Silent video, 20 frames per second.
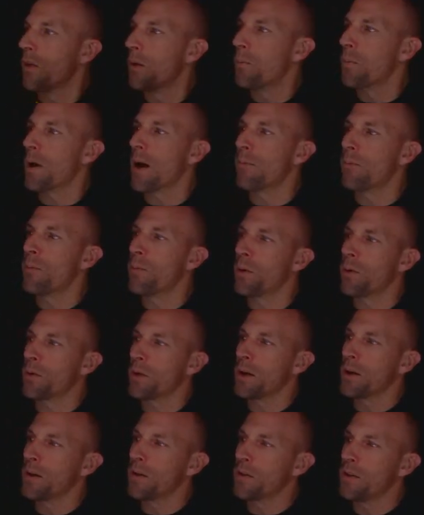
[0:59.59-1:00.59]

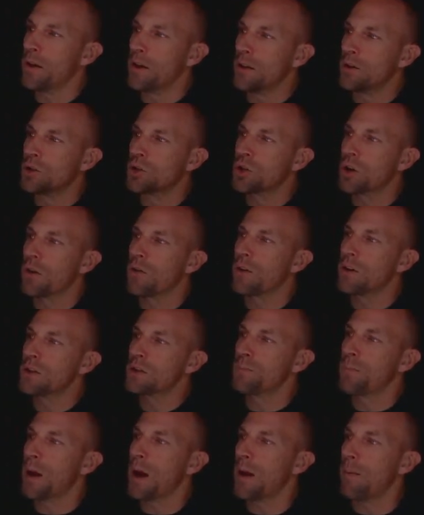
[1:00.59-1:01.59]
probability that the insurance
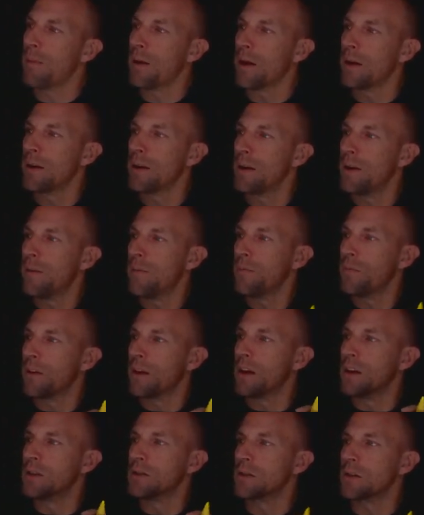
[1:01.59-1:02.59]
payment
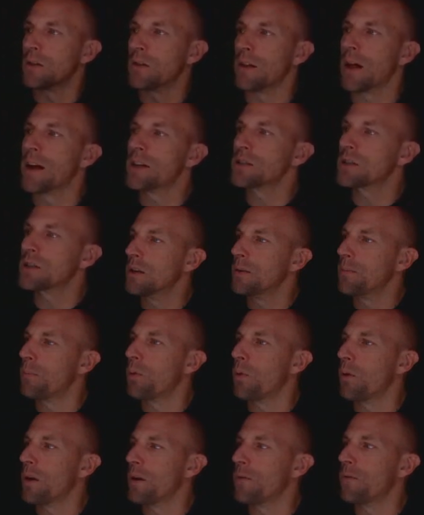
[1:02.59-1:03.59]
is less
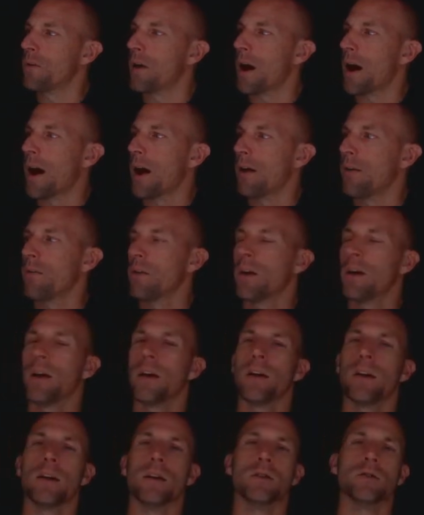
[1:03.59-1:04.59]
0.5
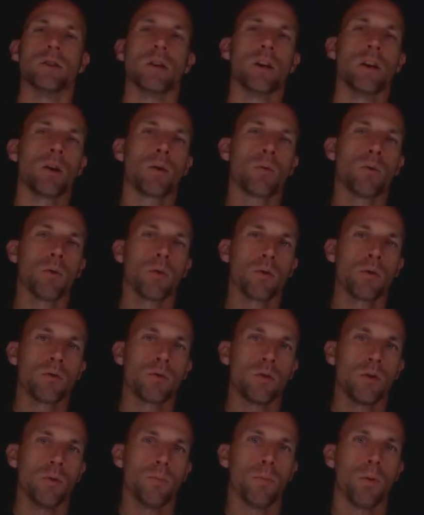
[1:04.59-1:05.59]
is equal
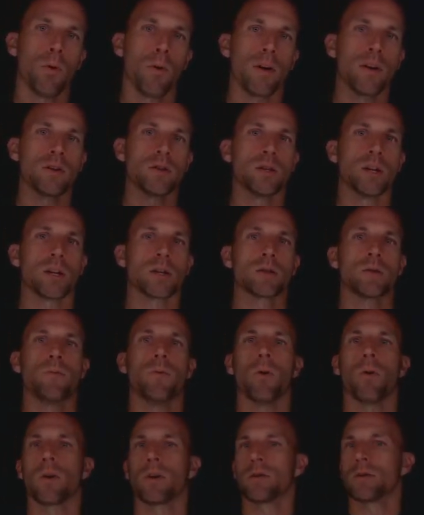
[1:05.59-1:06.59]
to
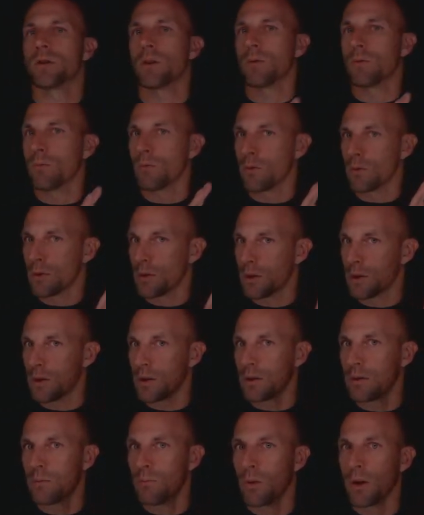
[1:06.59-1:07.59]
0.64. So
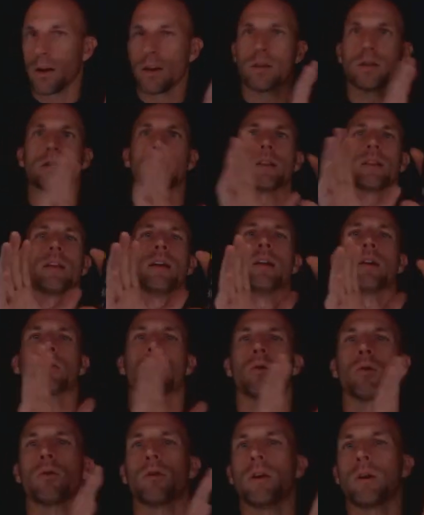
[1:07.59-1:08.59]
we're going to set the
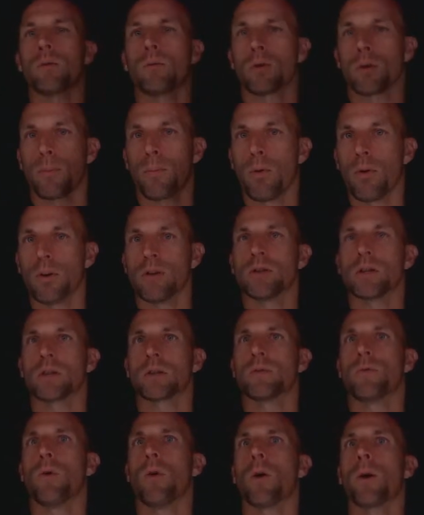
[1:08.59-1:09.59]
integral equal to
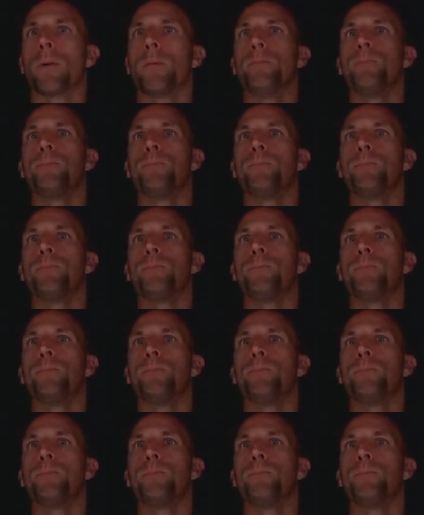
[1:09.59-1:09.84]
0.64.